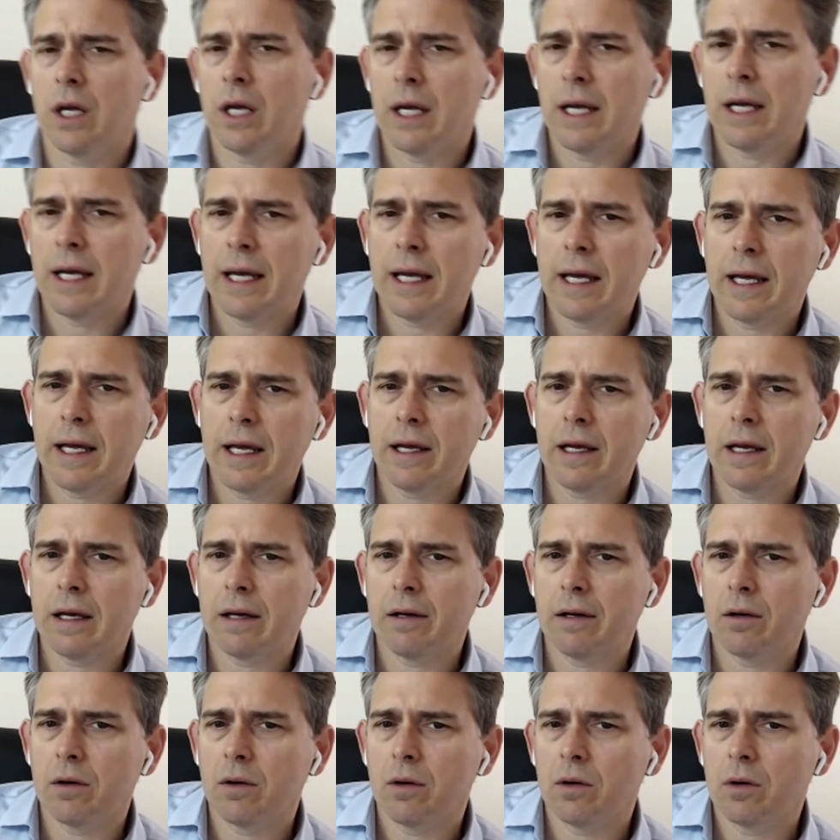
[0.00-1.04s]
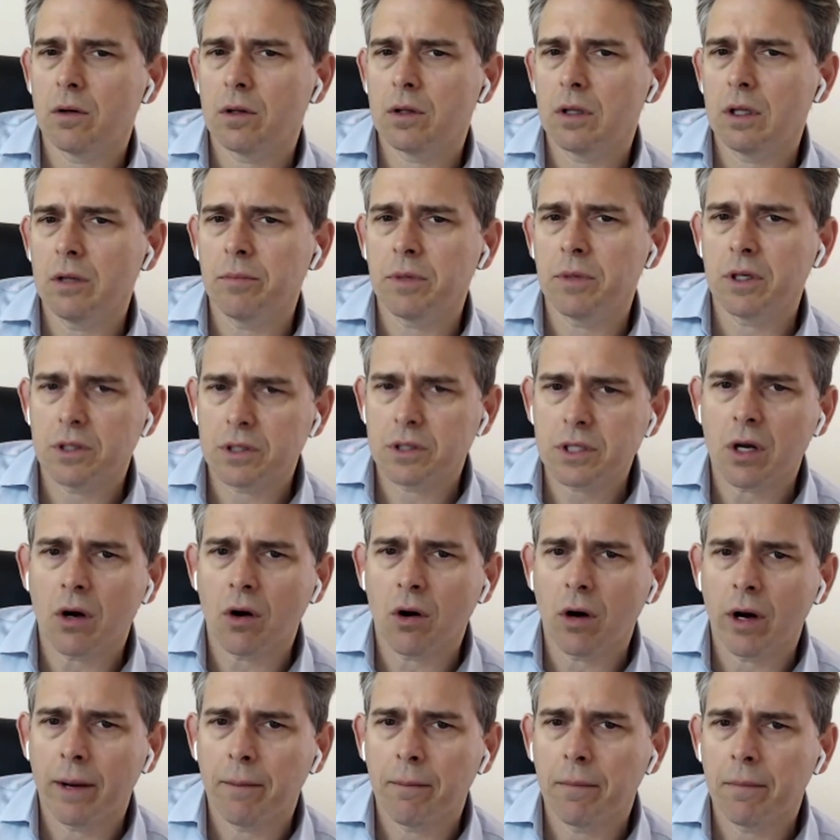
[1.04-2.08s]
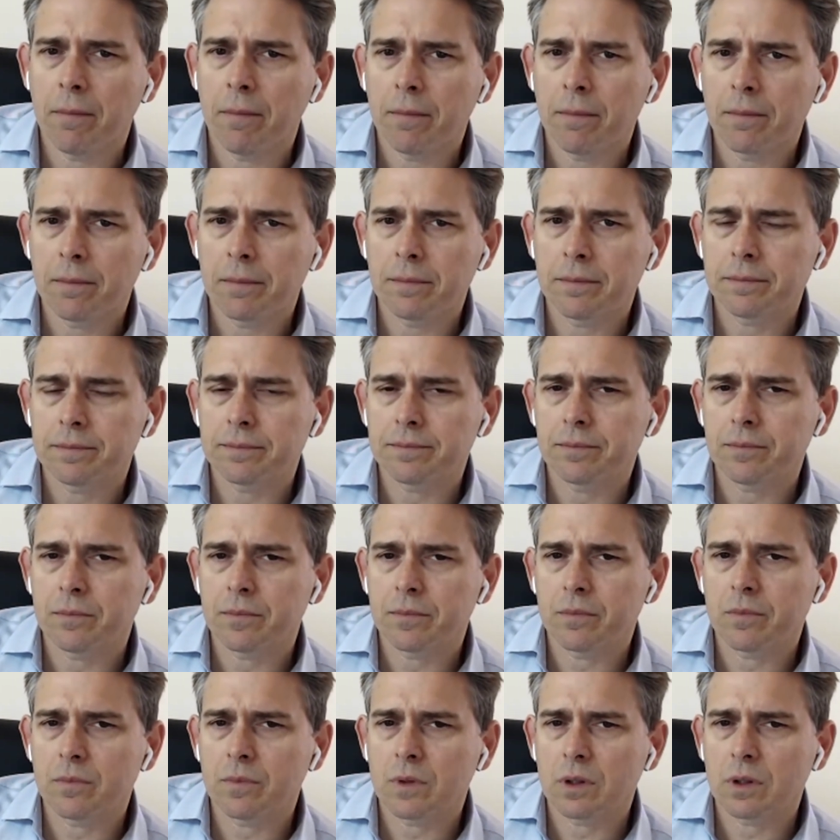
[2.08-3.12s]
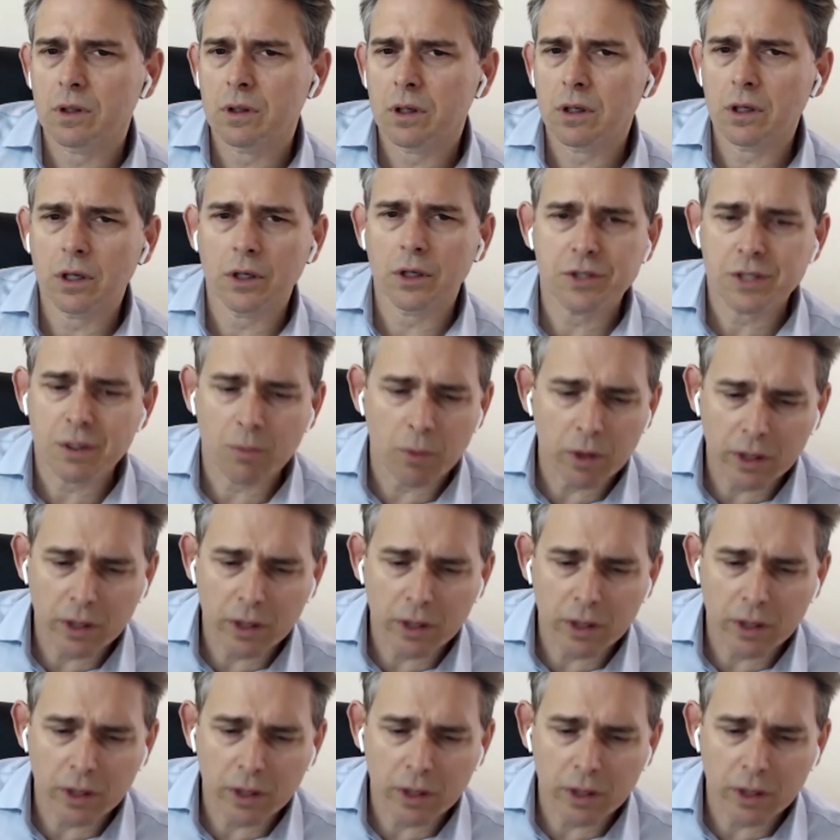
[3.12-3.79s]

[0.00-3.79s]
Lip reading: limited time. I don't know. Someone